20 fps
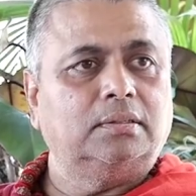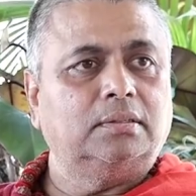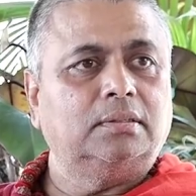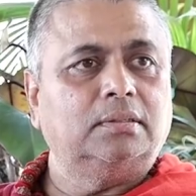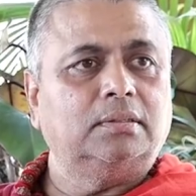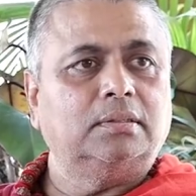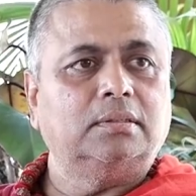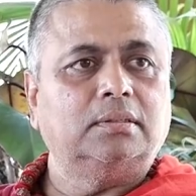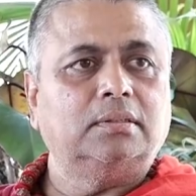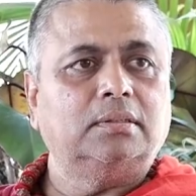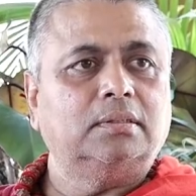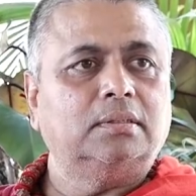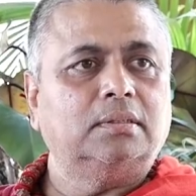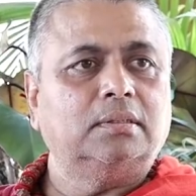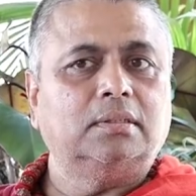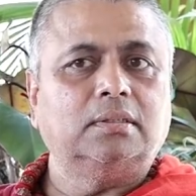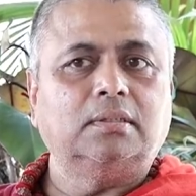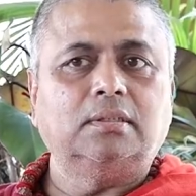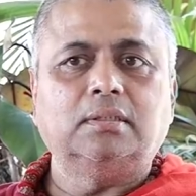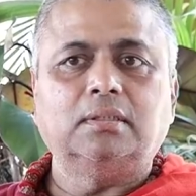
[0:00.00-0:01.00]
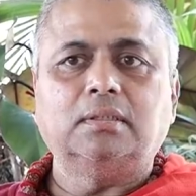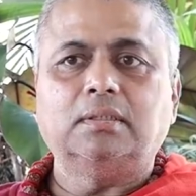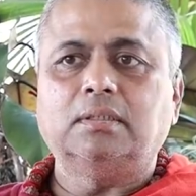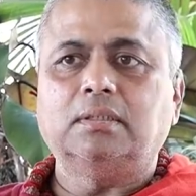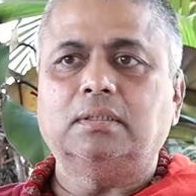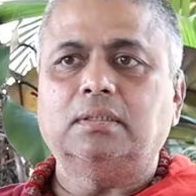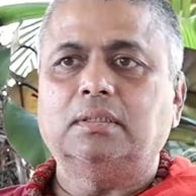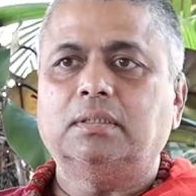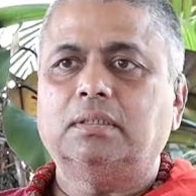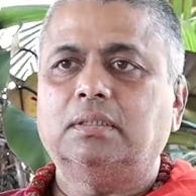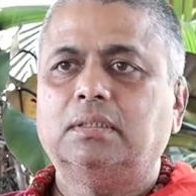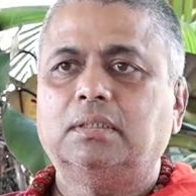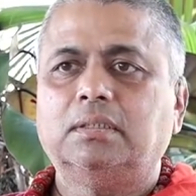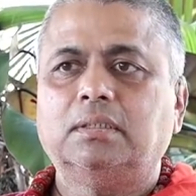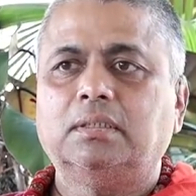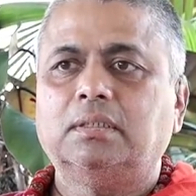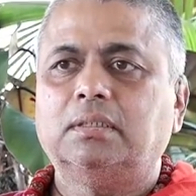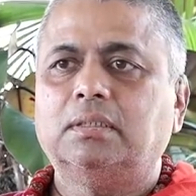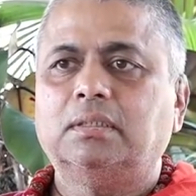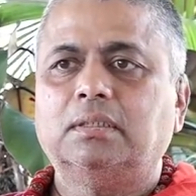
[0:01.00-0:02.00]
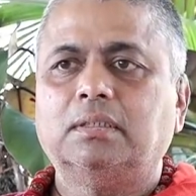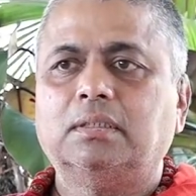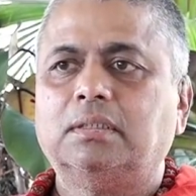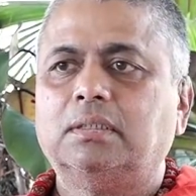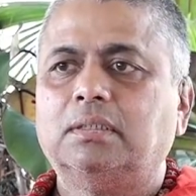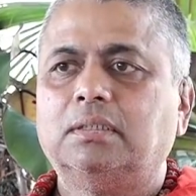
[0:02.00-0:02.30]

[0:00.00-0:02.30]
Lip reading: Nobody speaks.